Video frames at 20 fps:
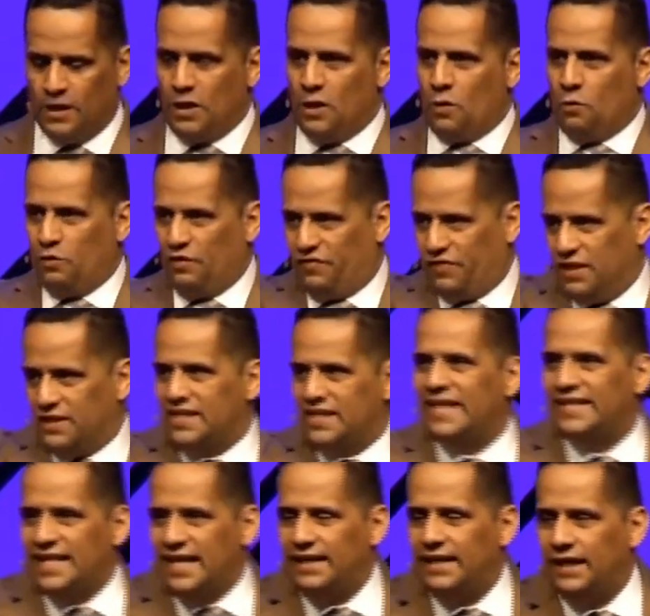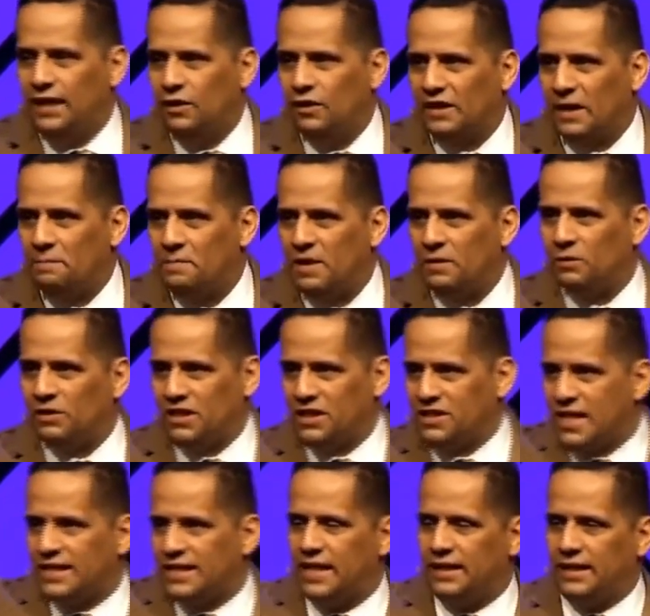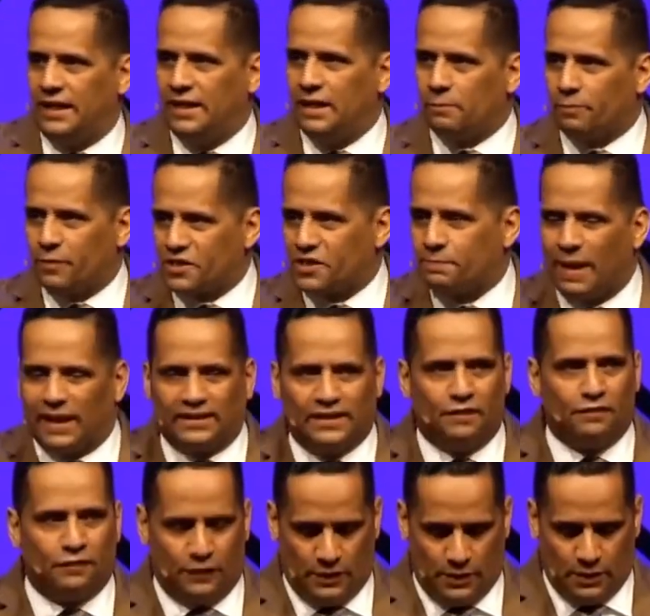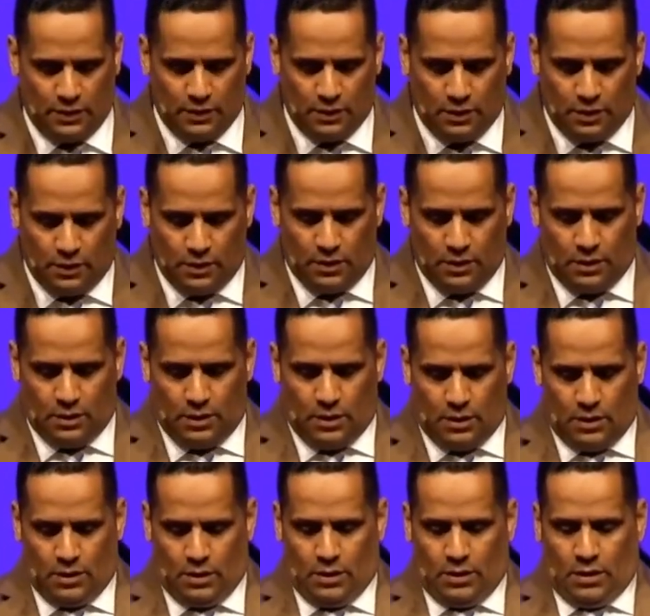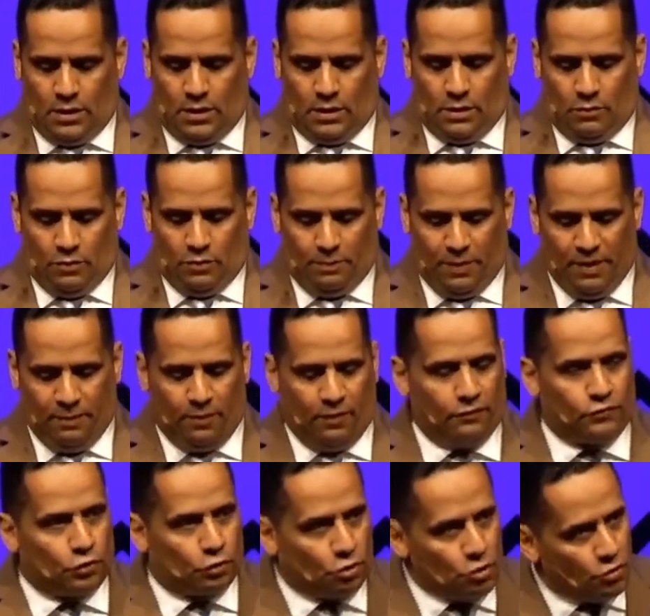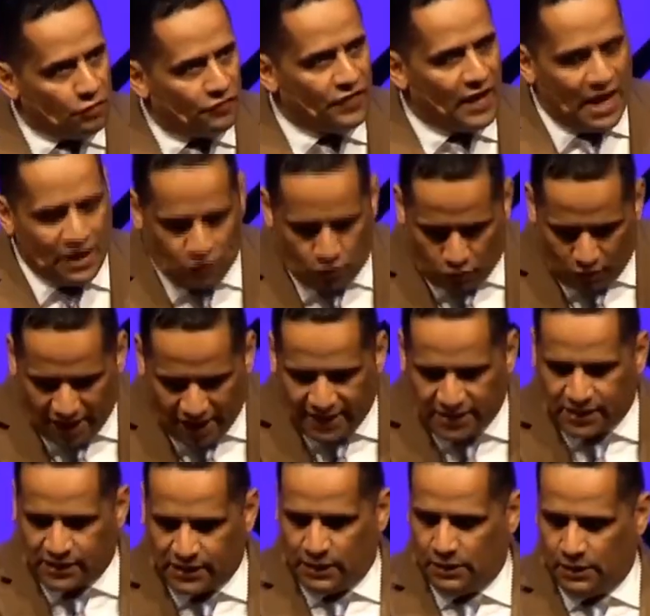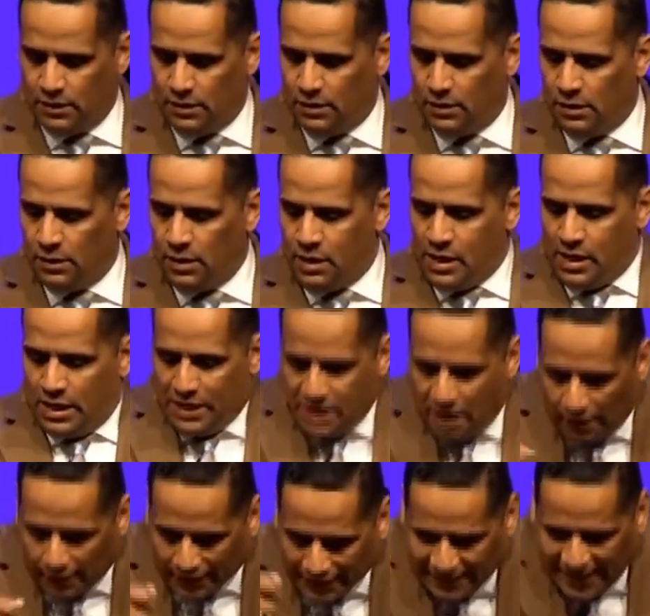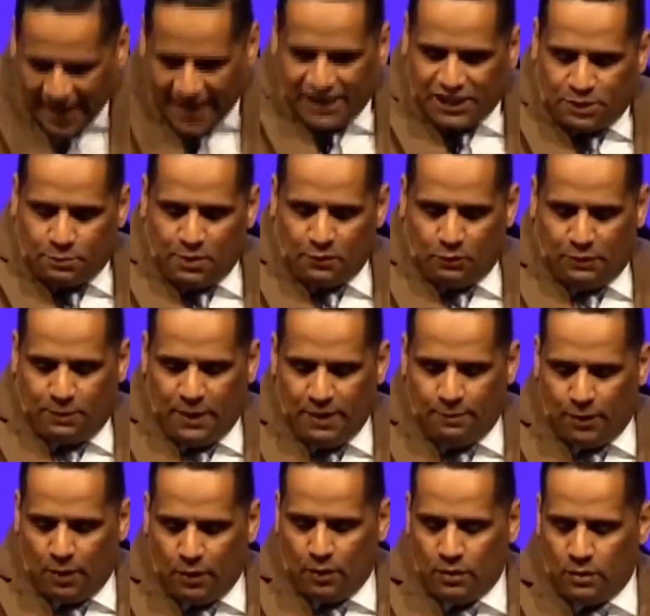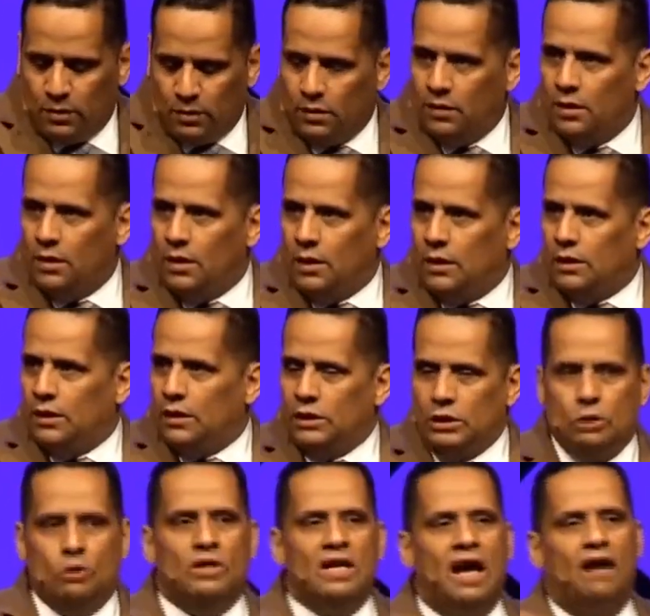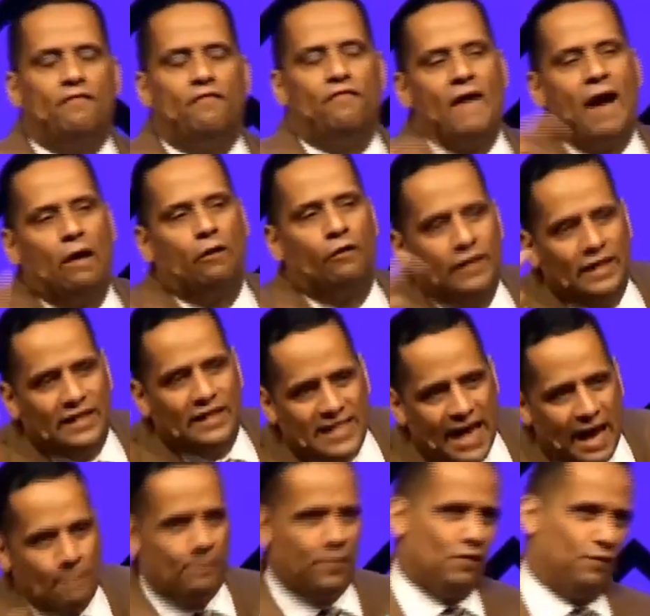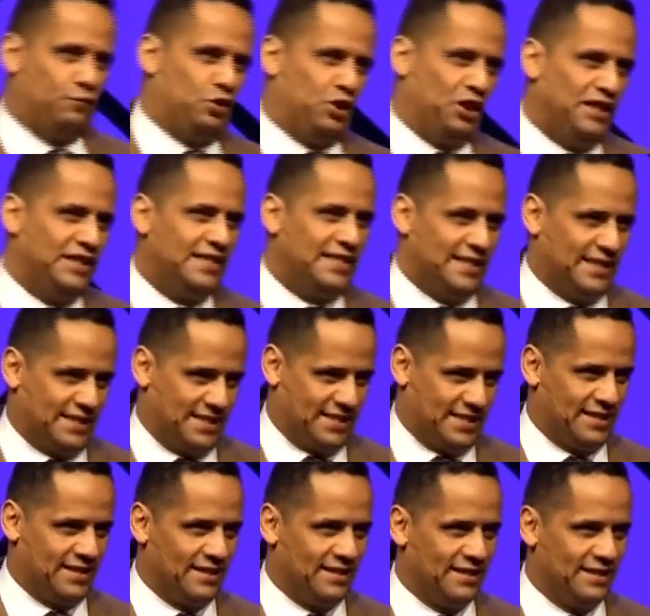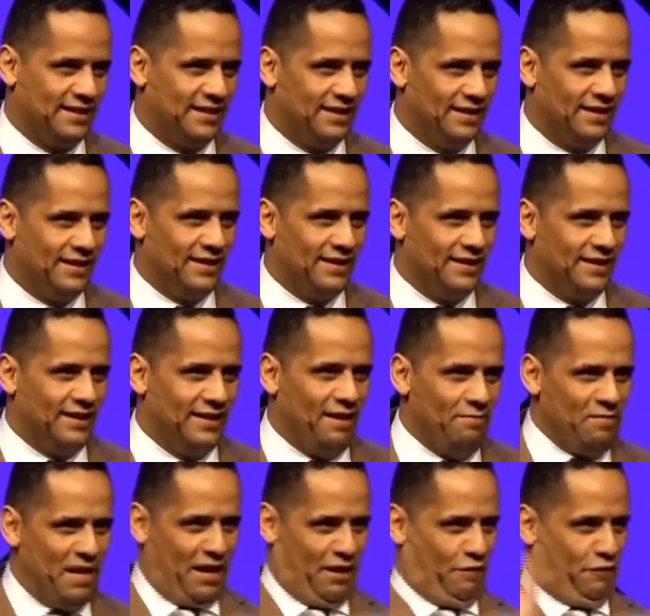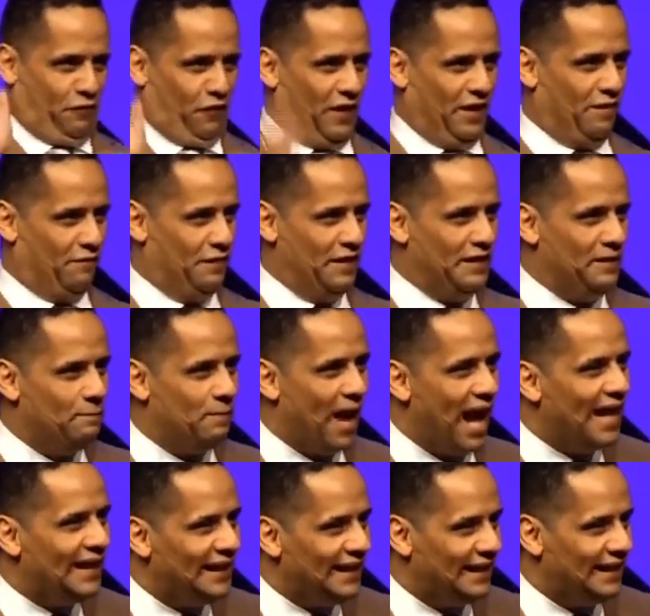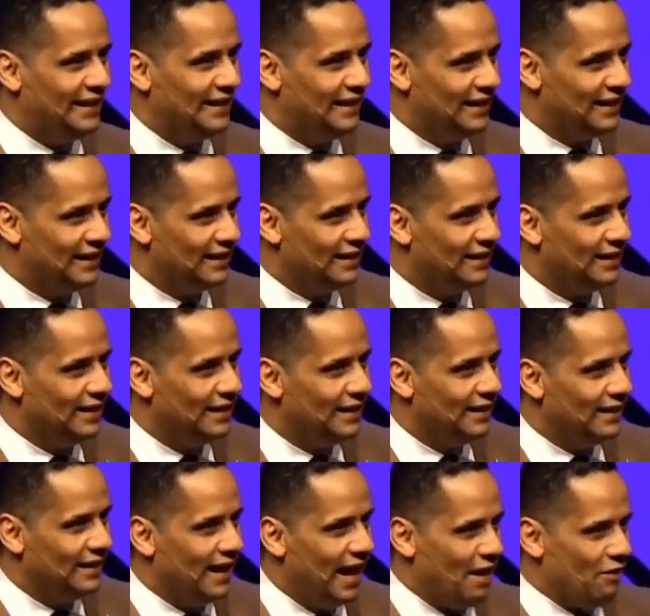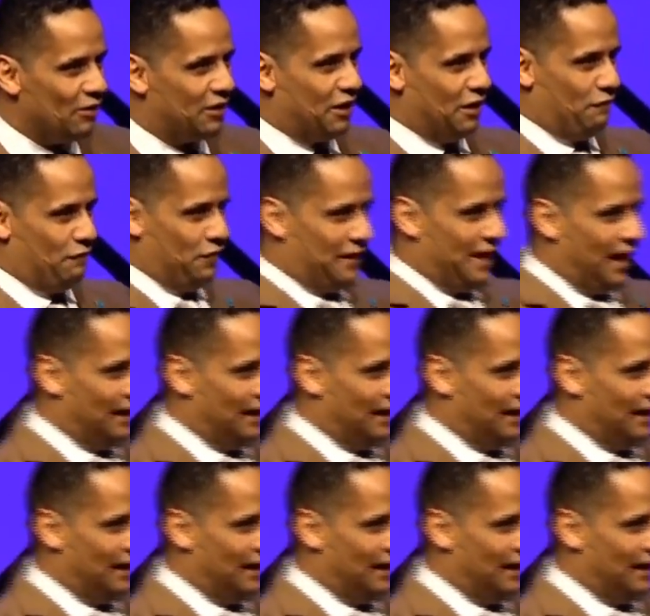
With this identity, look at me, with this identity and perspective, with people of truth and grace, in our engagement with people, you and I follow the example of Jesus. I'm not afraid of anybody. I don't care if you got